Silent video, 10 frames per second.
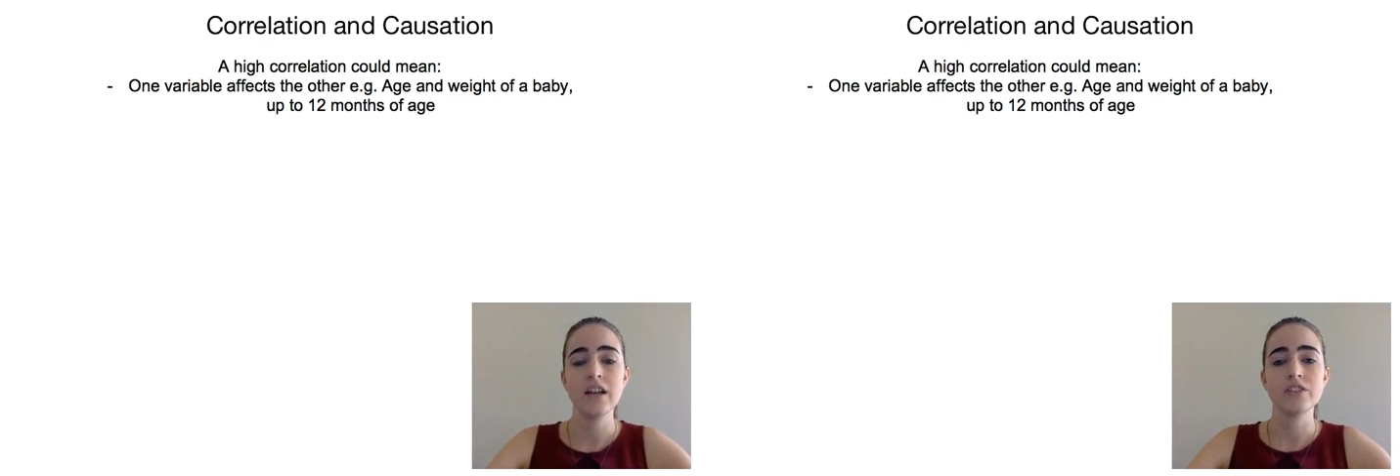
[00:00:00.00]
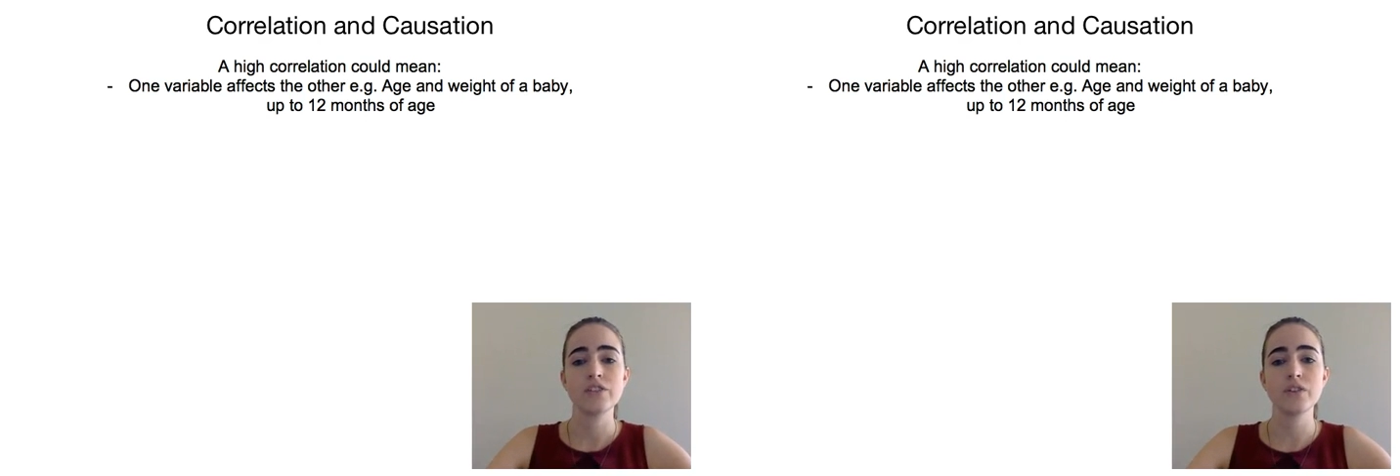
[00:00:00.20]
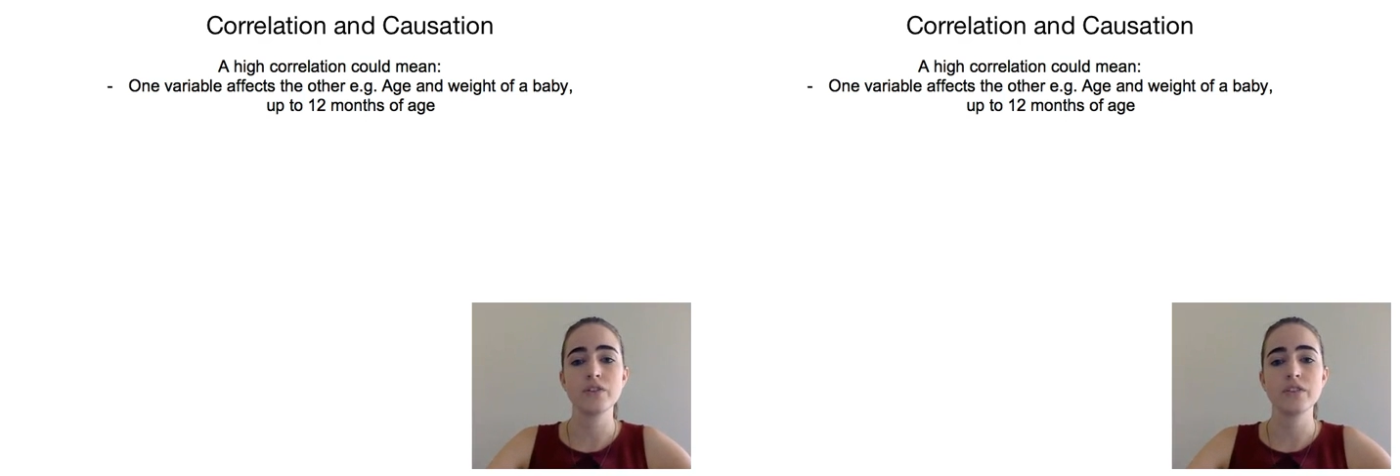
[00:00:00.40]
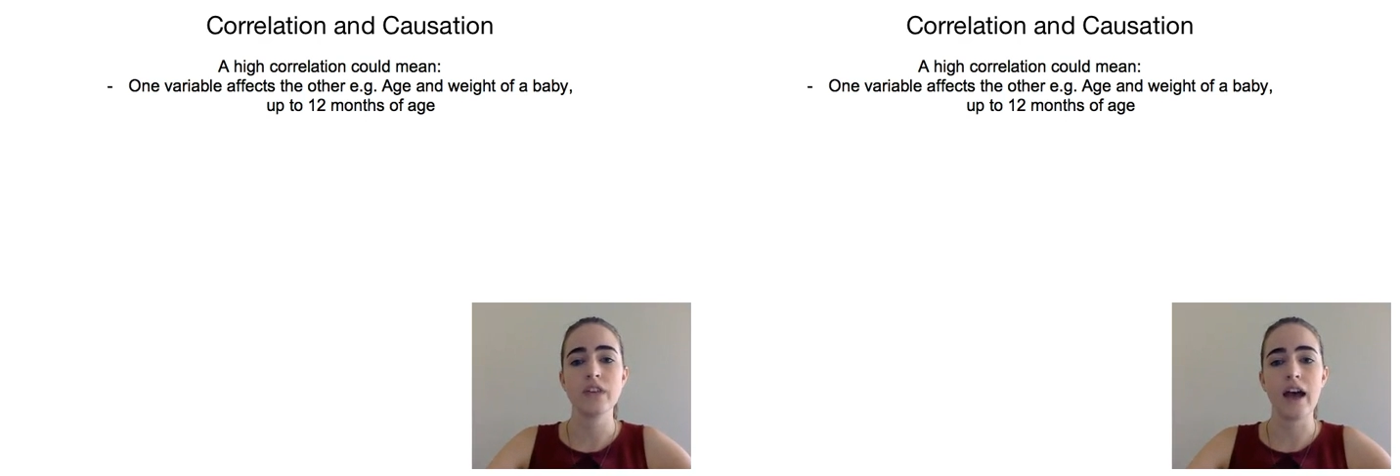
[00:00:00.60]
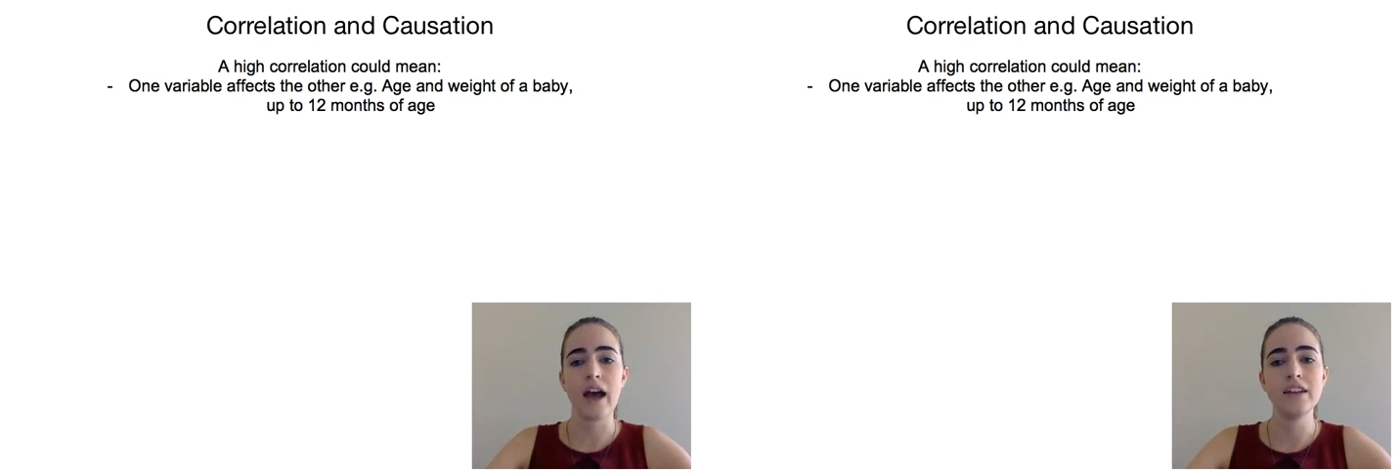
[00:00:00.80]
So the
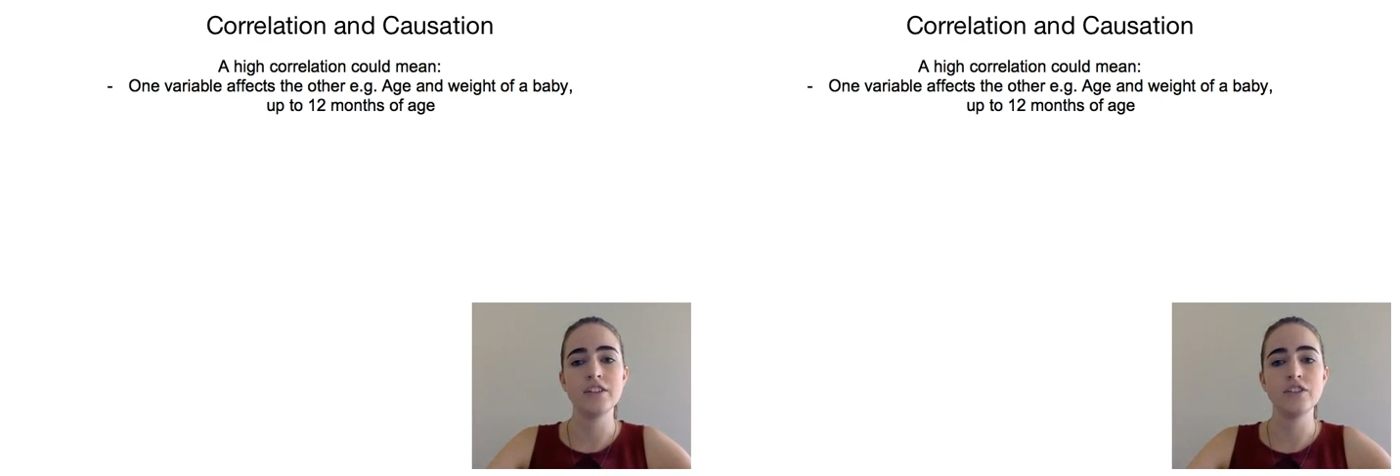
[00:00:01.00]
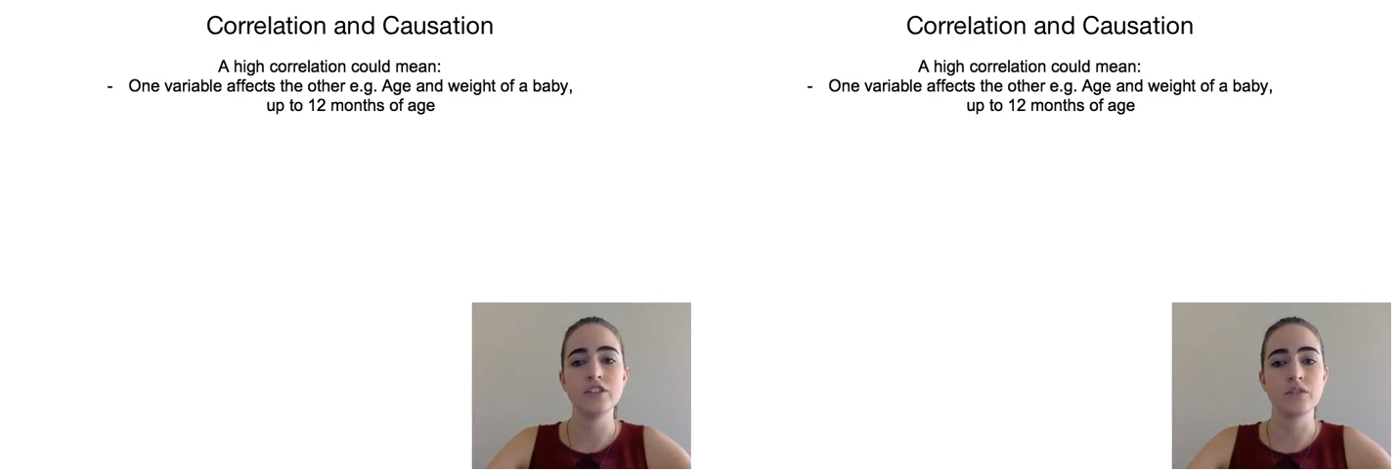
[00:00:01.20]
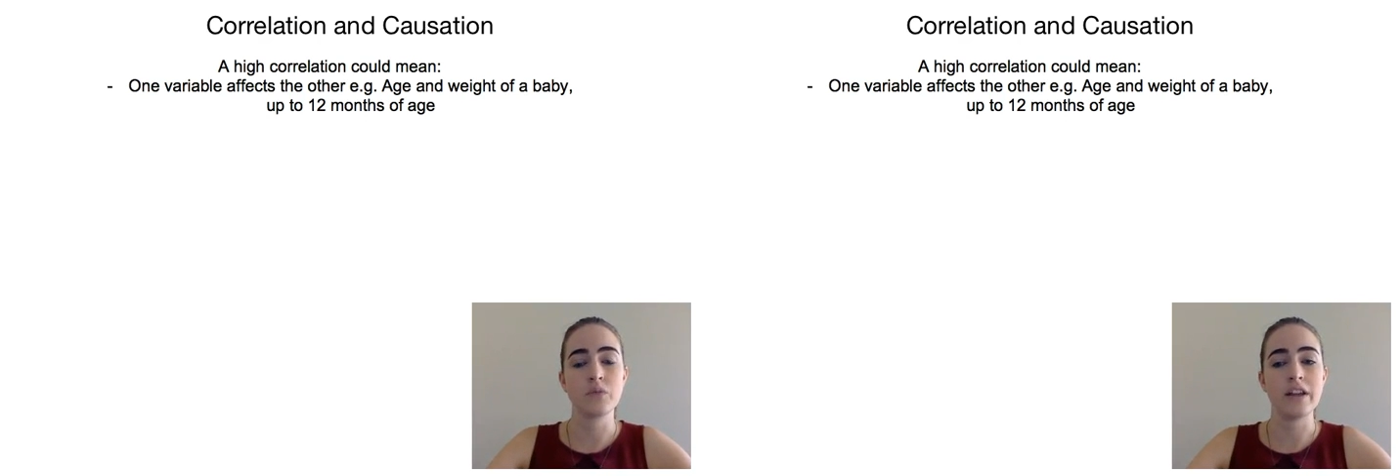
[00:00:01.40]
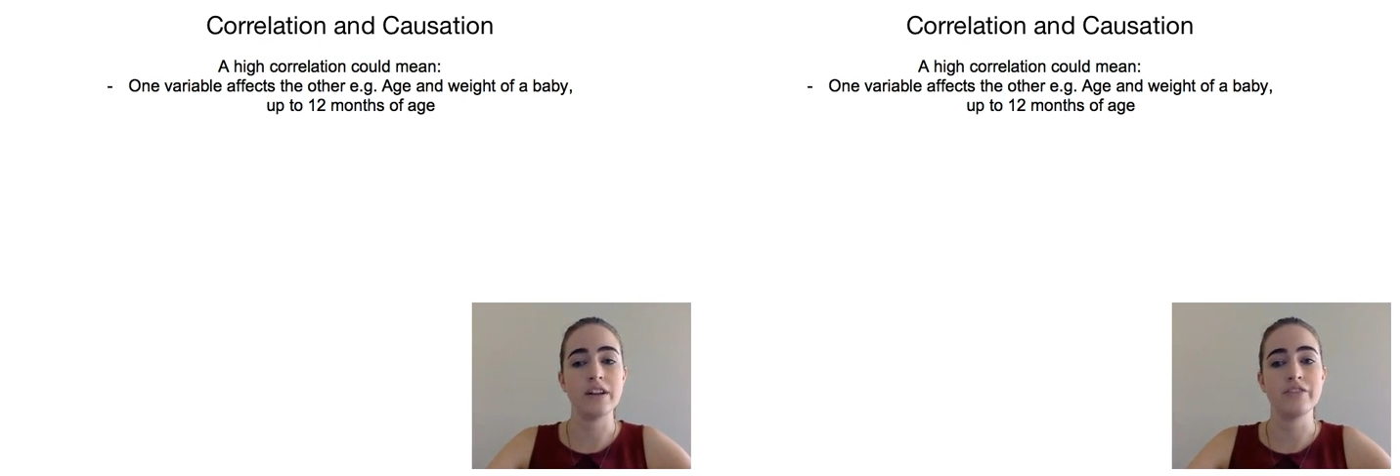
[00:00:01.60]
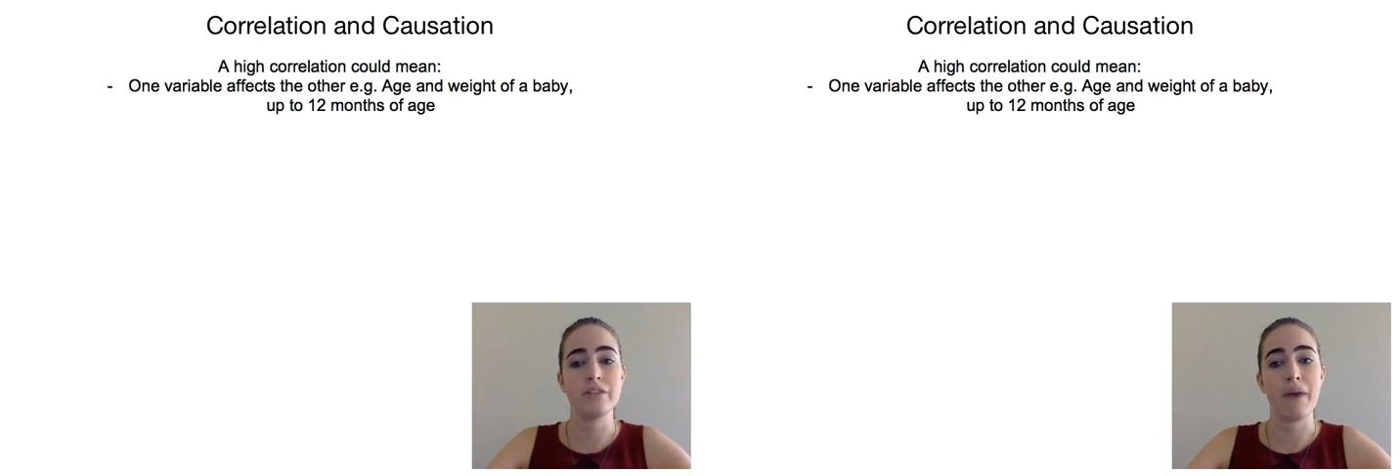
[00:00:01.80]
age and weight
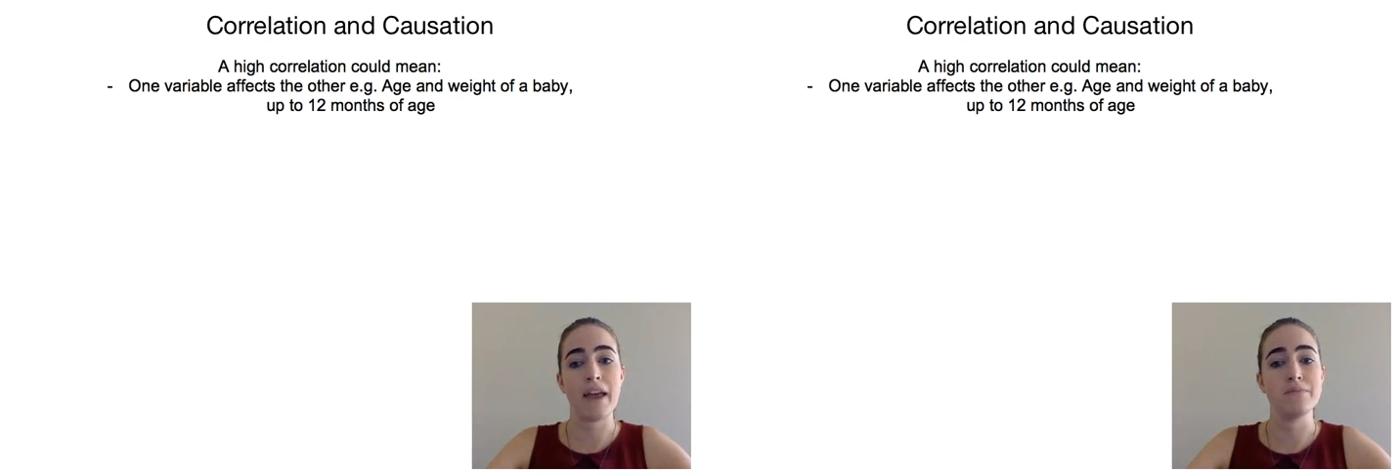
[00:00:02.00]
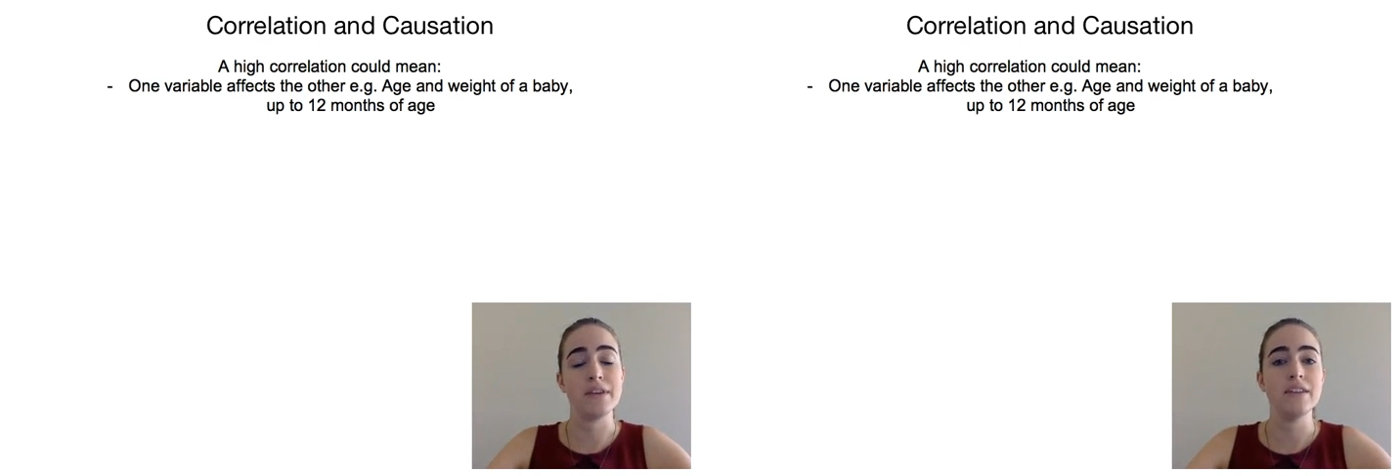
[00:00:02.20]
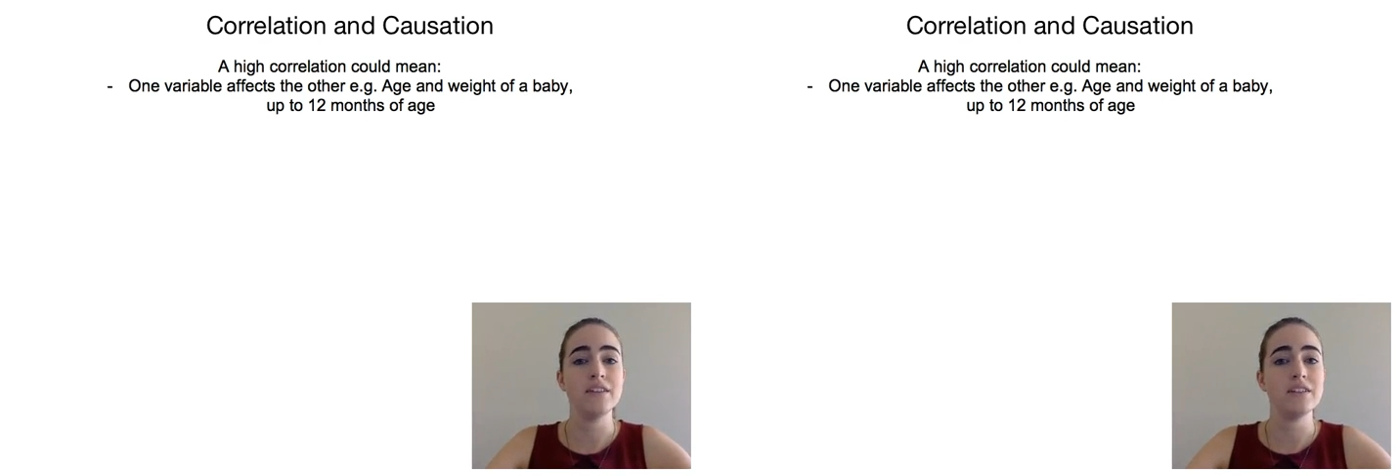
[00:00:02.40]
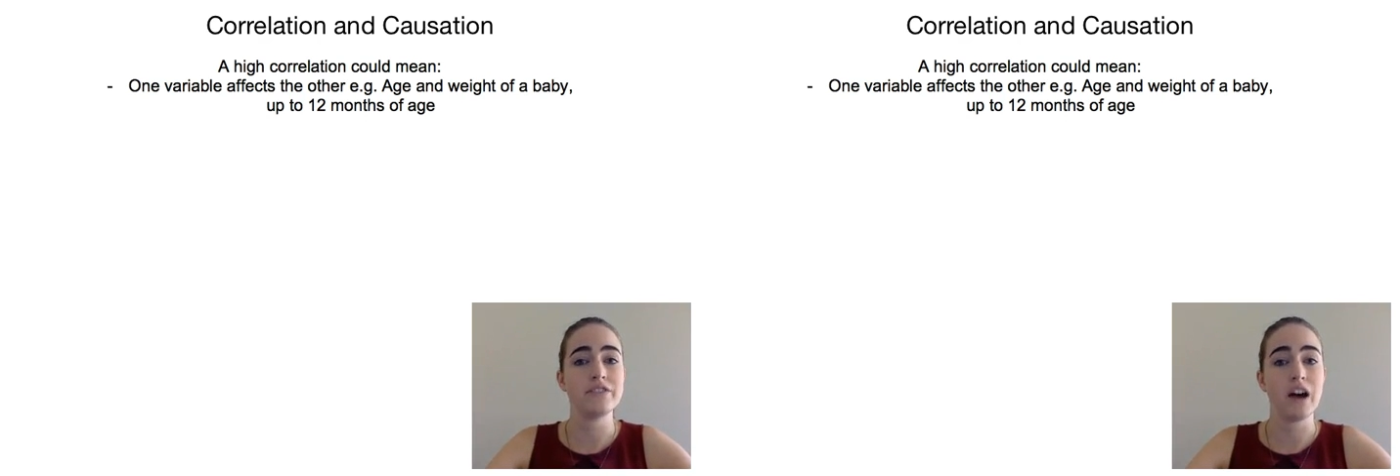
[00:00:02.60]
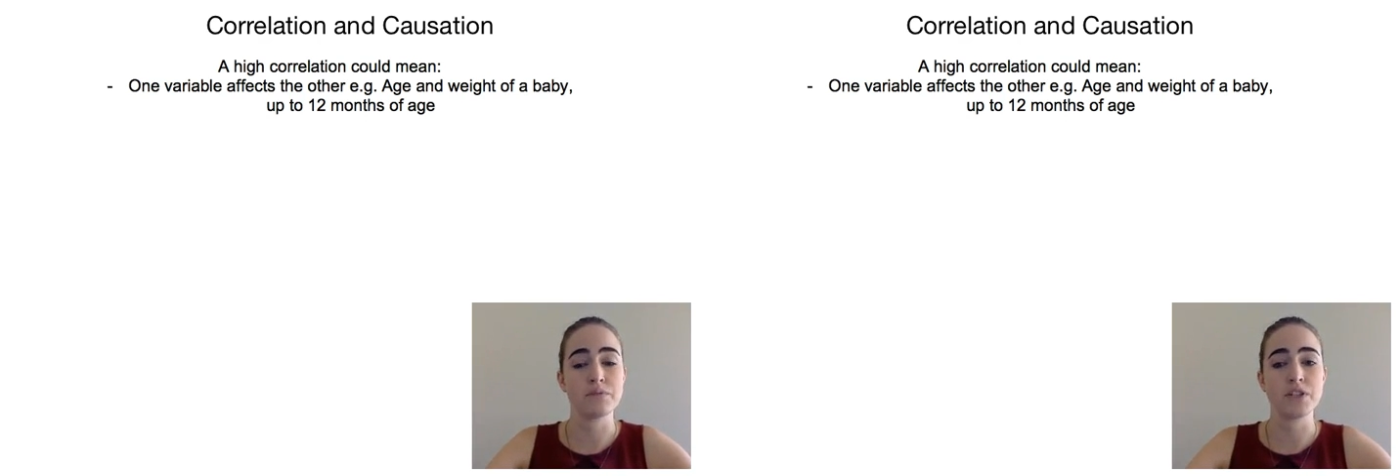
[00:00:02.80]
of a baby up